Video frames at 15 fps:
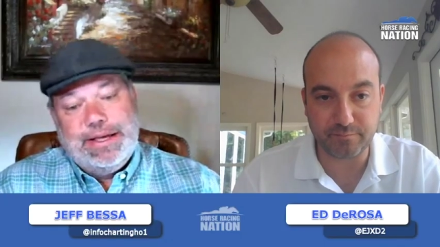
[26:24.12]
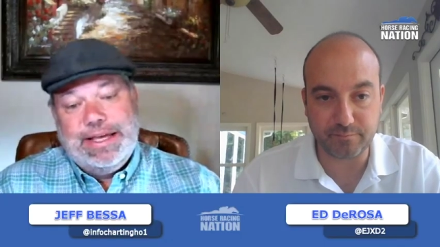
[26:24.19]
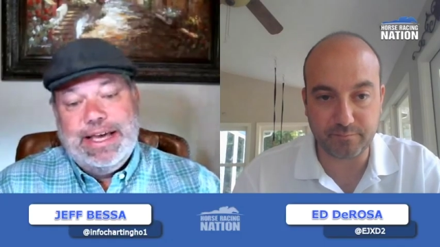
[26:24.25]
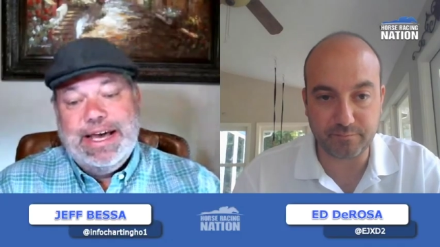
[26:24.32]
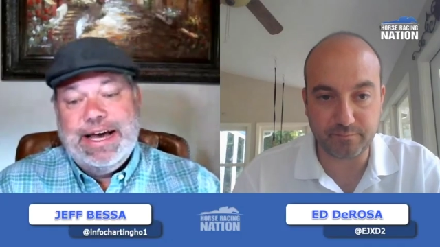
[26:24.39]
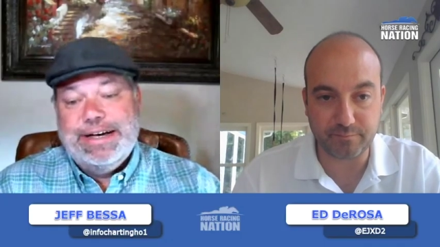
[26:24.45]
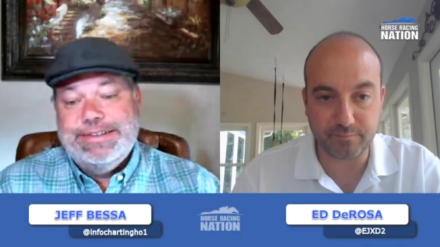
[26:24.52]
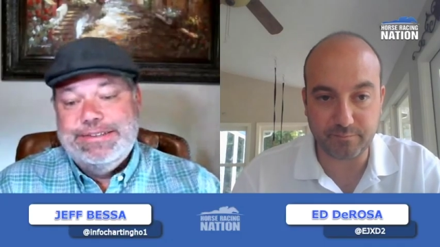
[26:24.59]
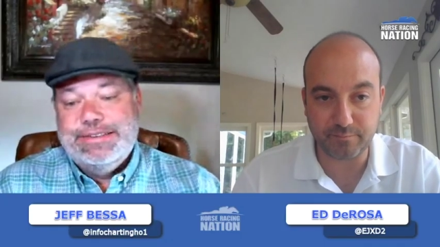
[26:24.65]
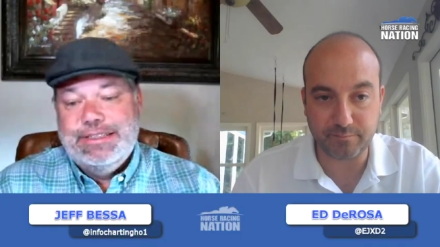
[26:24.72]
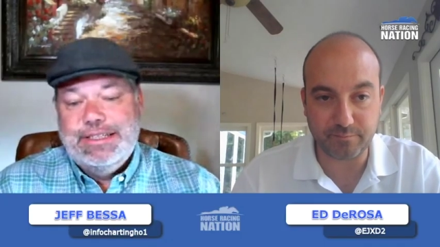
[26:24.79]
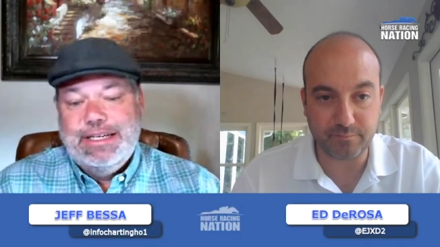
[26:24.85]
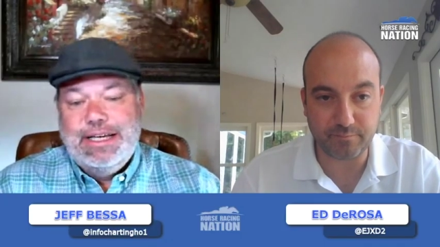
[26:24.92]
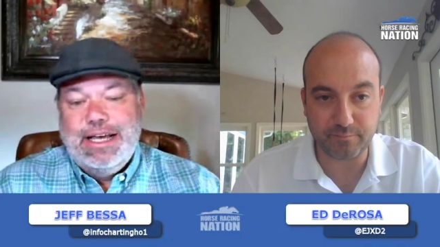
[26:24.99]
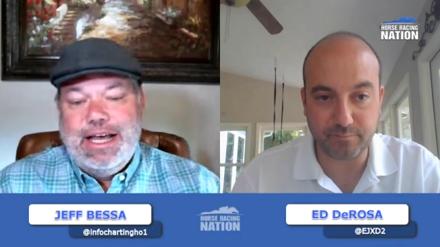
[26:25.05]
Speaker 1: Yeah,
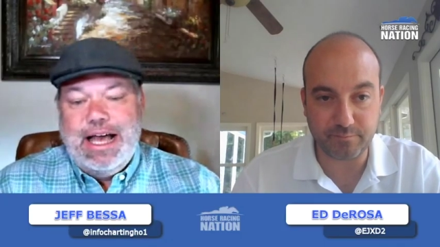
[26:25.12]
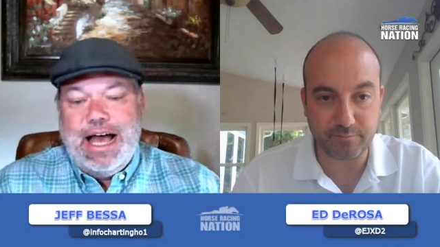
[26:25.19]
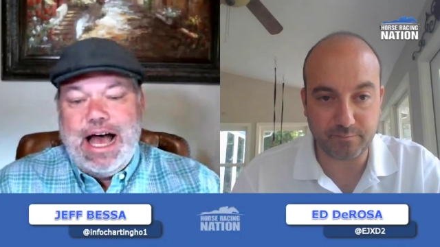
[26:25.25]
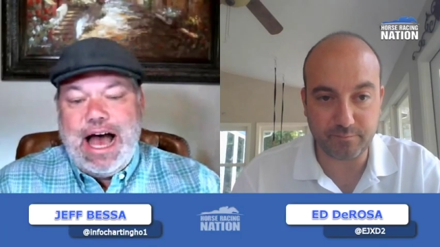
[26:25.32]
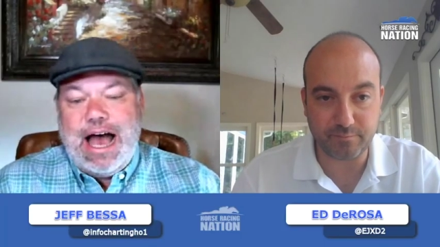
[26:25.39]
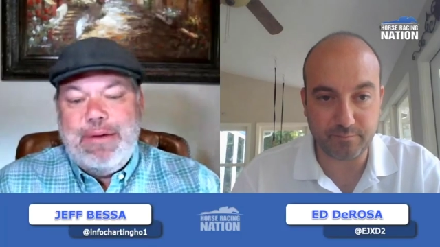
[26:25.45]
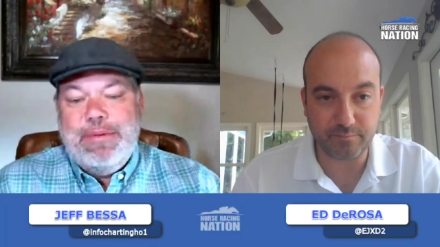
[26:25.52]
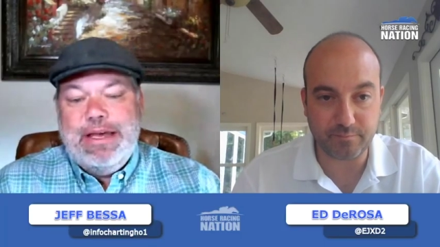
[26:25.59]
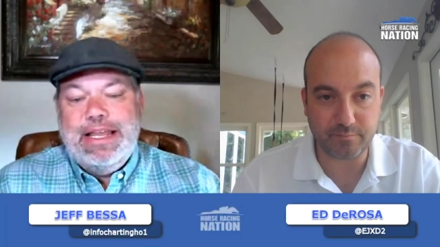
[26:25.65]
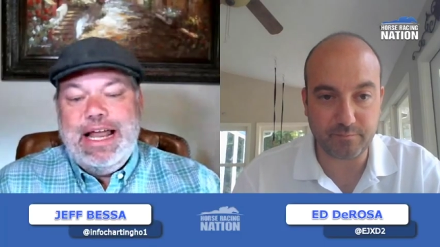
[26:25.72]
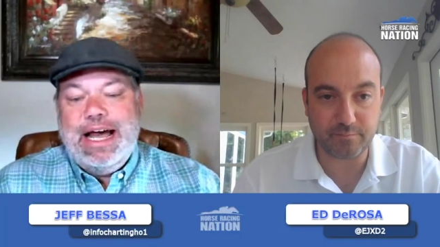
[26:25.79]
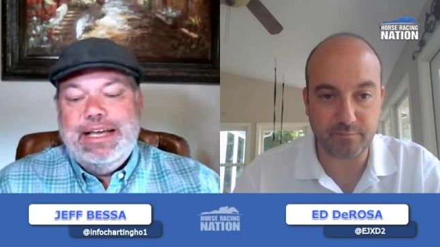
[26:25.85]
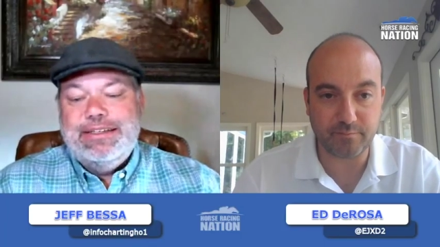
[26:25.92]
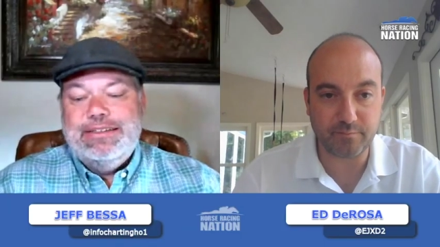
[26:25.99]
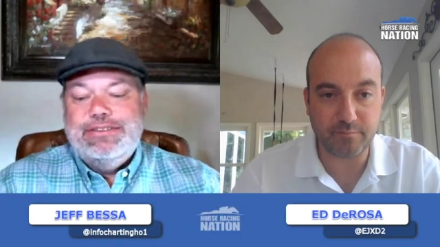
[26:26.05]
I mean,
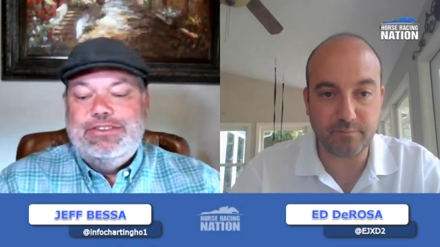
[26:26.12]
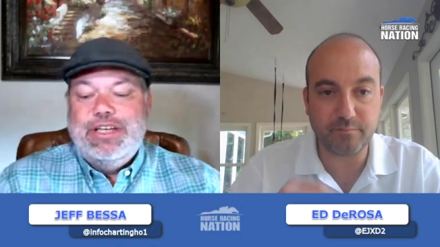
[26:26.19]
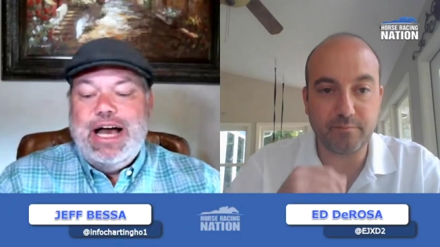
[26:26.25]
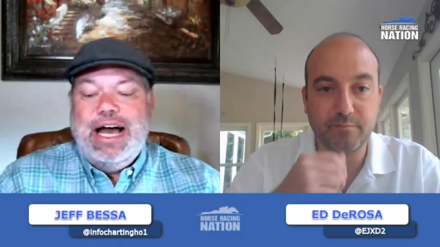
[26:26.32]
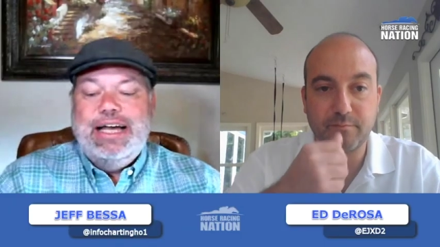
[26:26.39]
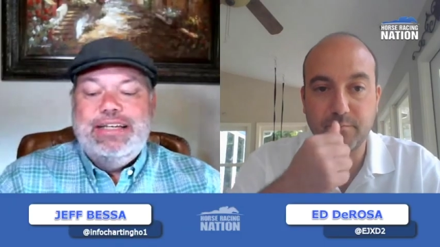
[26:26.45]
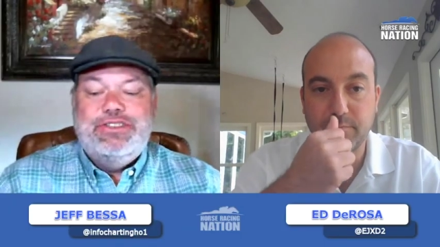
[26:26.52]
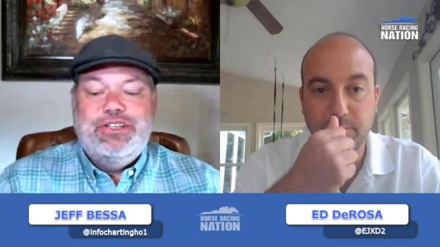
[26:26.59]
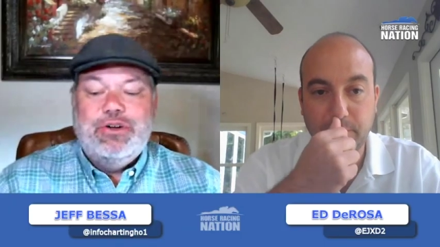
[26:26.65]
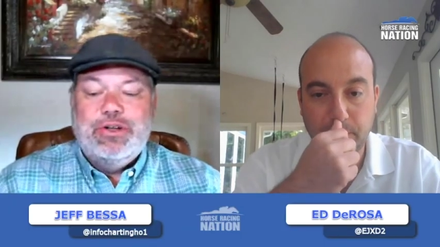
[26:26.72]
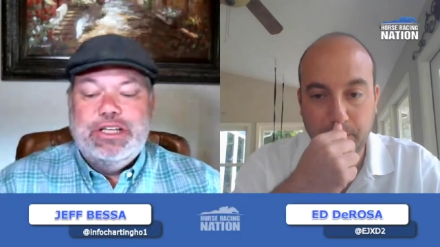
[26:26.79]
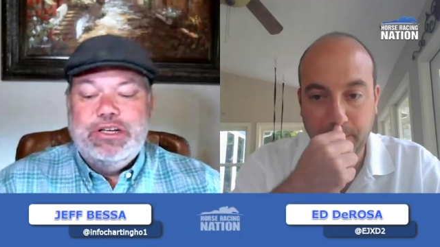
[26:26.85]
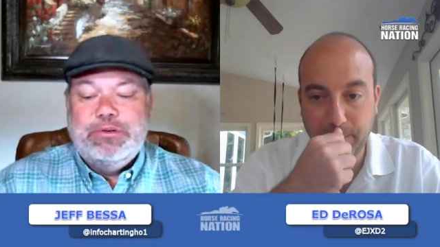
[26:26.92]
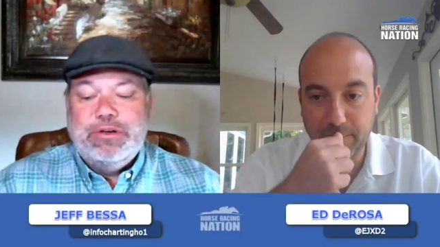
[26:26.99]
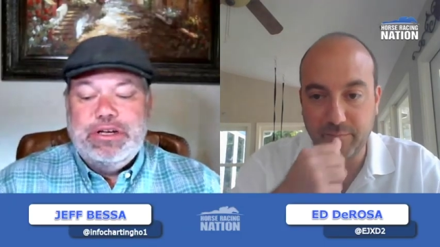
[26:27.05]
I I
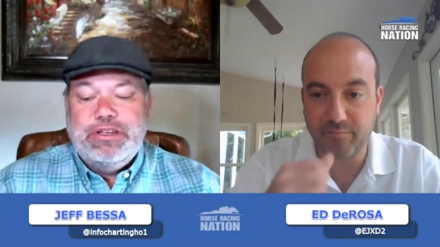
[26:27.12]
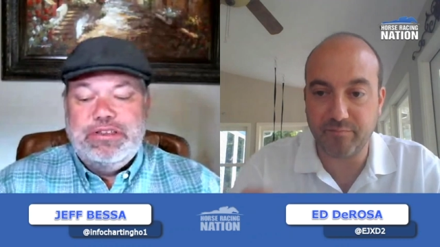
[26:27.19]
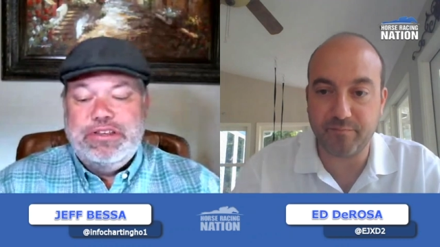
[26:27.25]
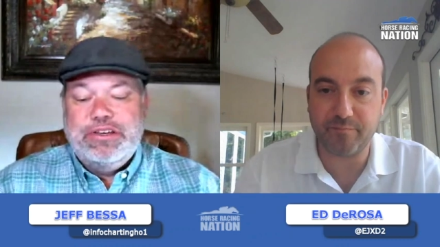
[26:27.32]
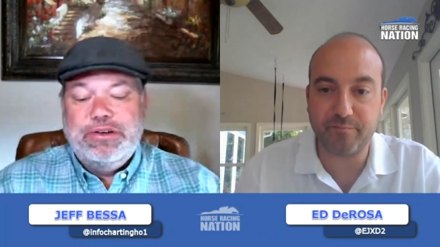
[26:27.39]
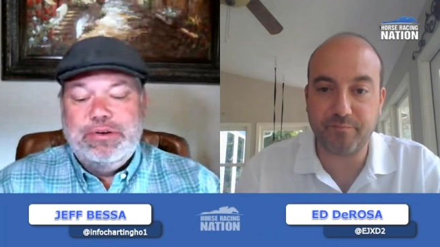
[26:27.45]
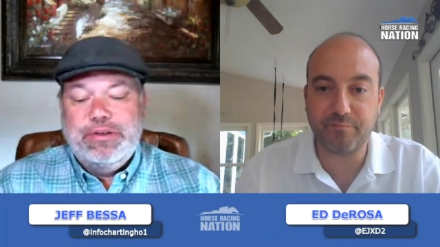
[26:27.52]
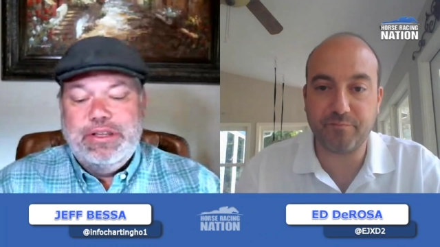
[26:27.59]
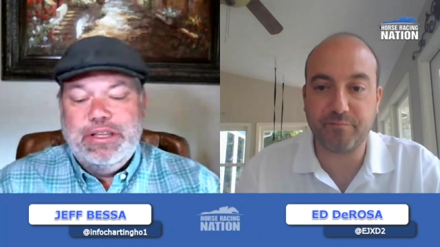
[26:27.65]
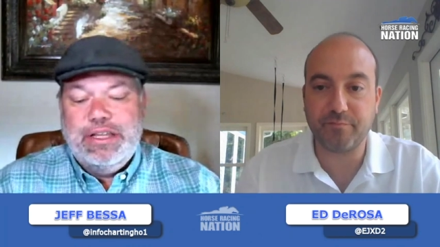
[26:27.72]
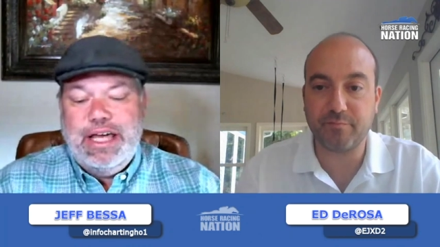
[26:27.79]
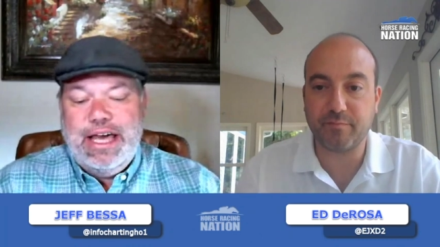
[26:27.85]
totally agree with you.